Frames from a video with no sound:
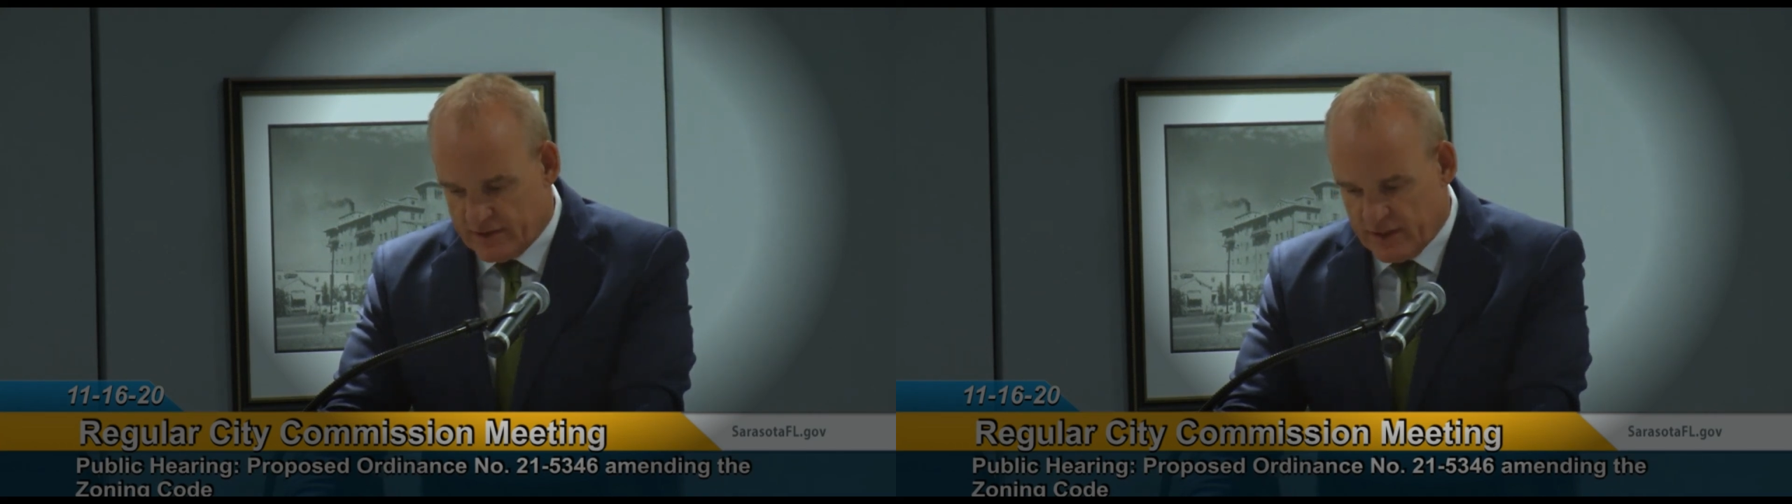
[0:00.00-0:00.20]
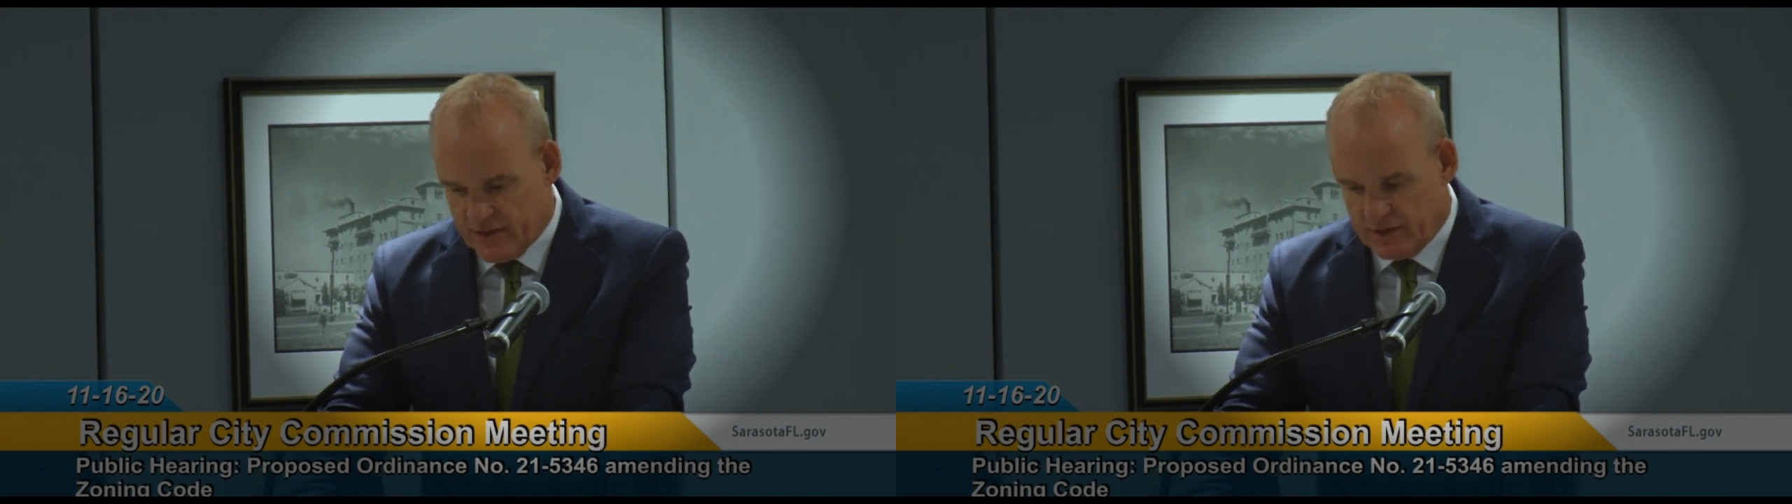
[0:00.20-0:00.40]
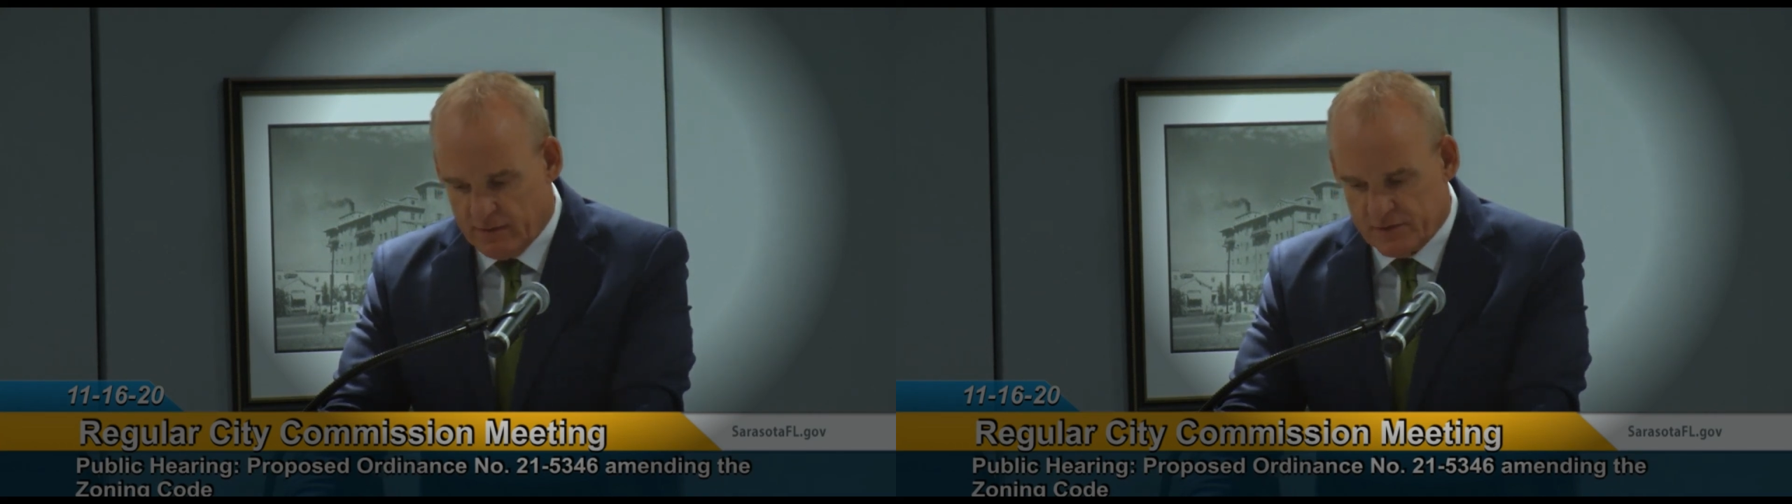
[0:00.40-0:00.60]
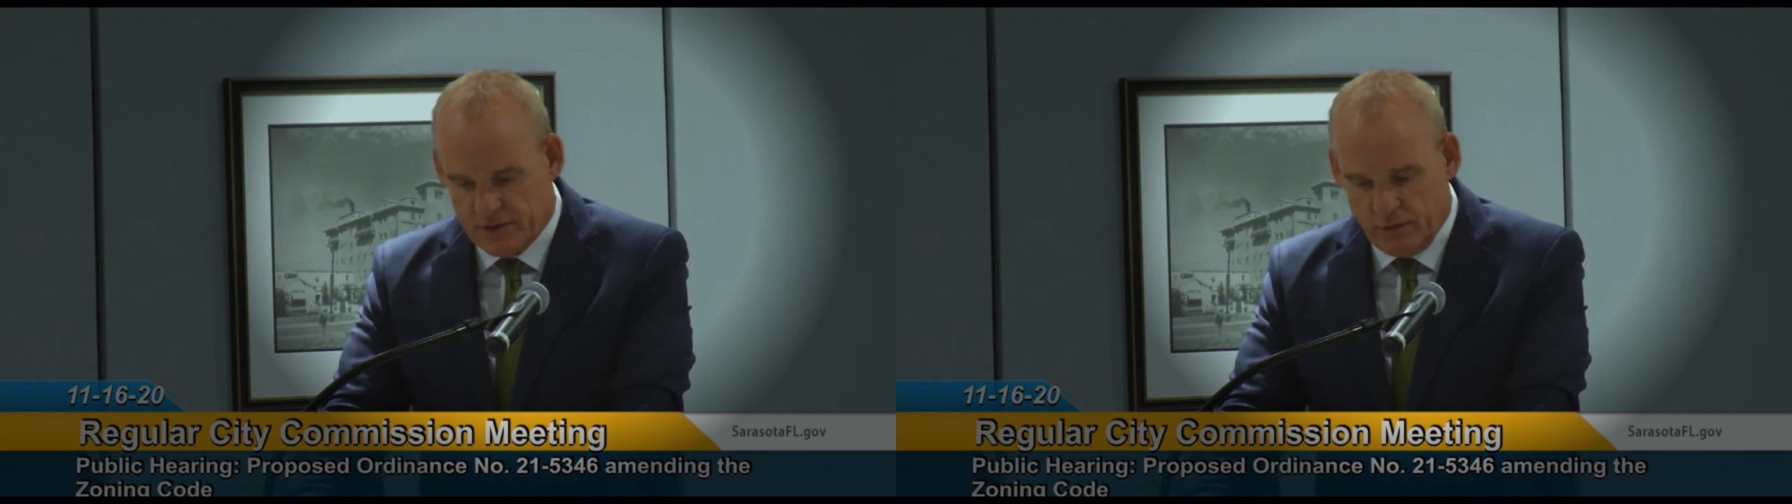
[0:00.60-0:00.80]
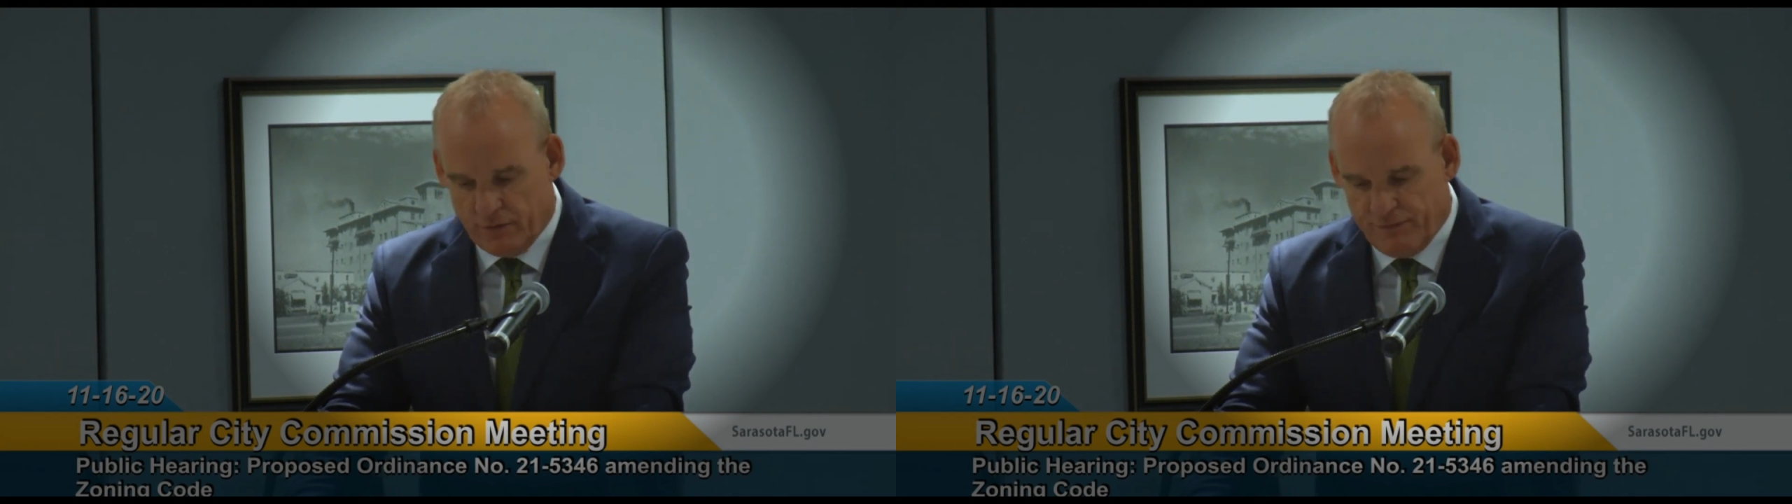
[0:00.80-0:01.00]
such an
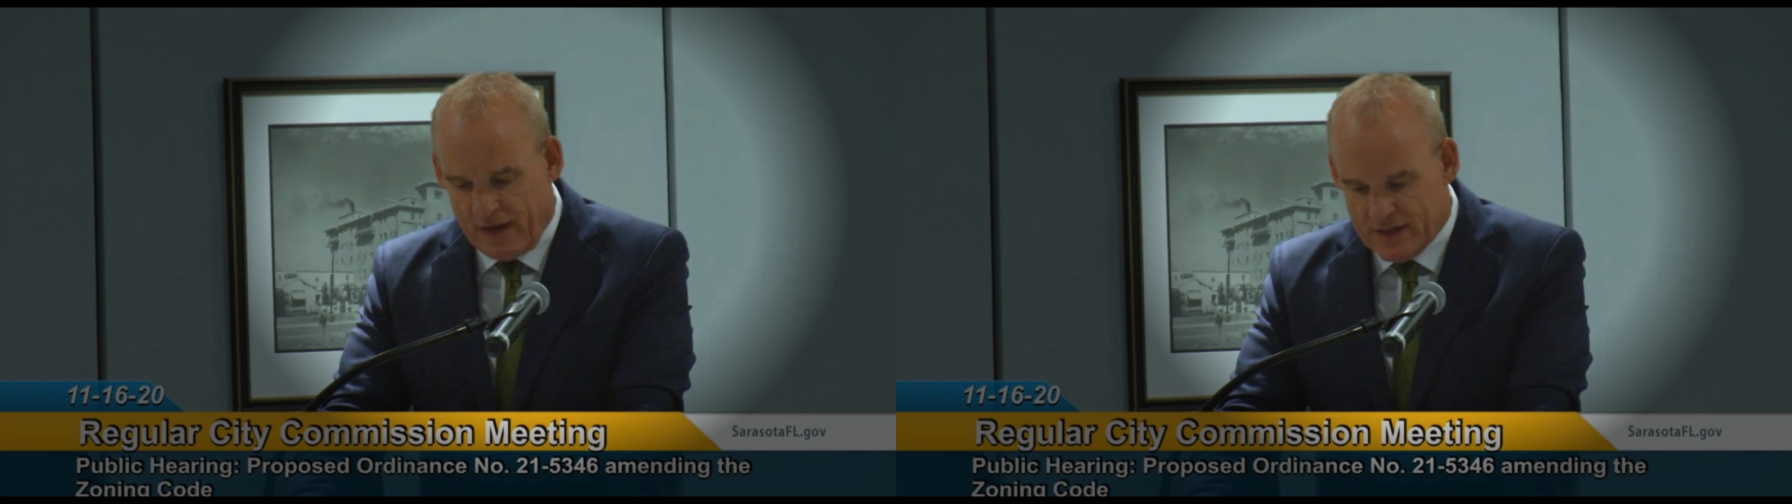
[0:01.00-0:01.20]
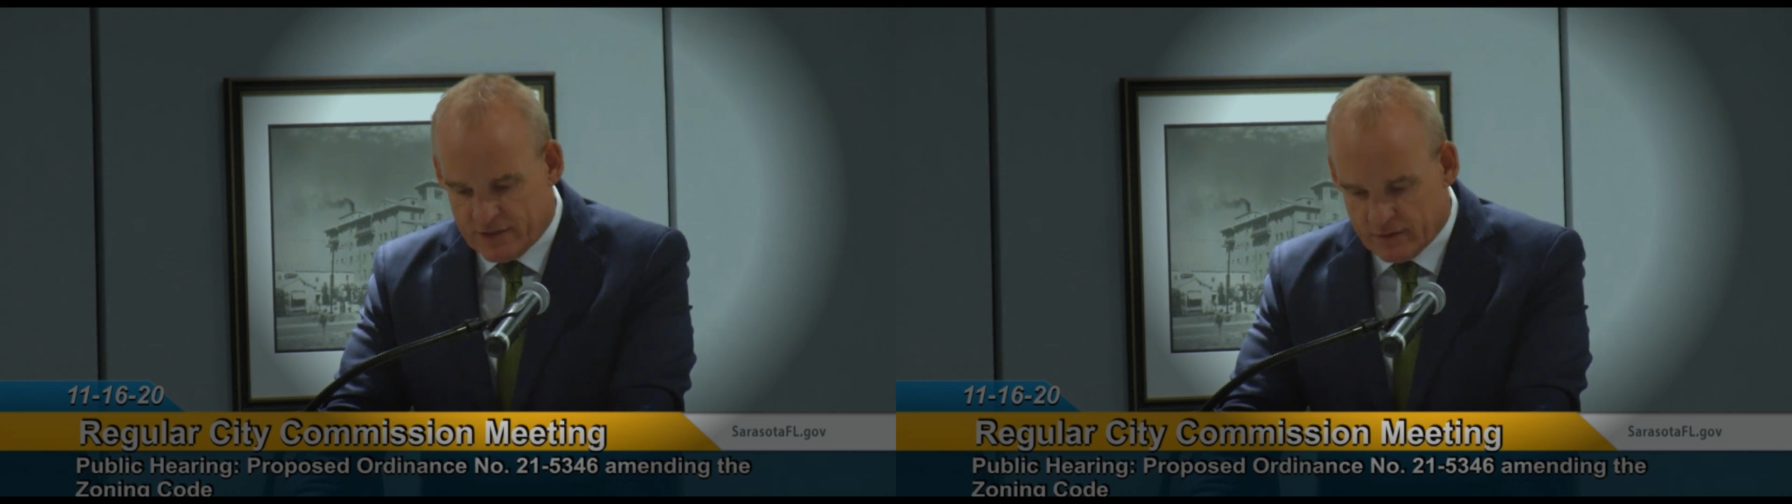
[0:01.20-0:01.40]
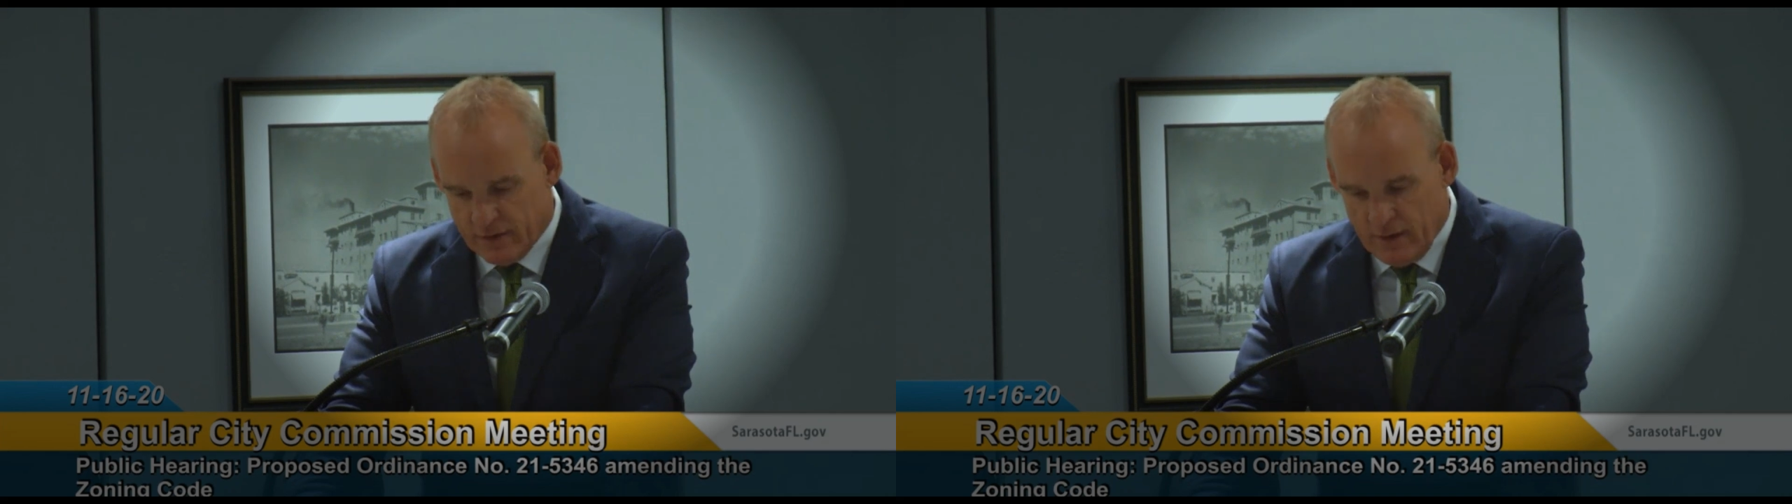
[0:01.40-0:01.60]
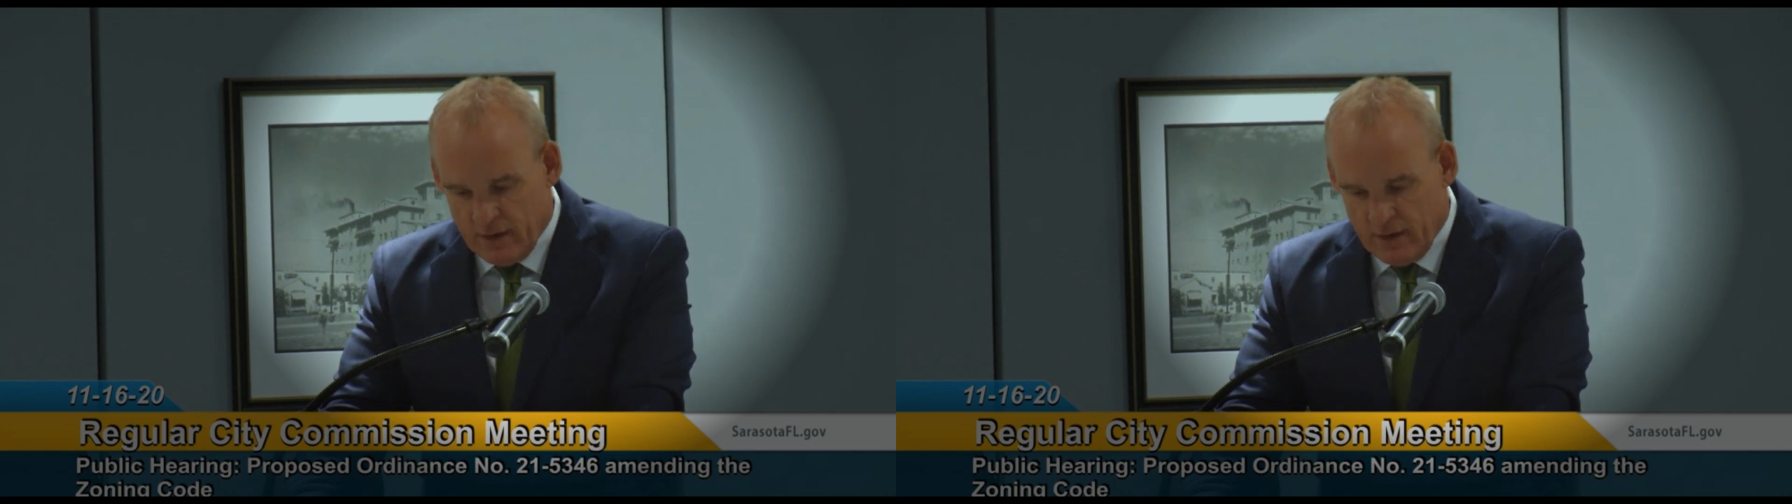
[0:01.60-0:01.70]
obscure fashion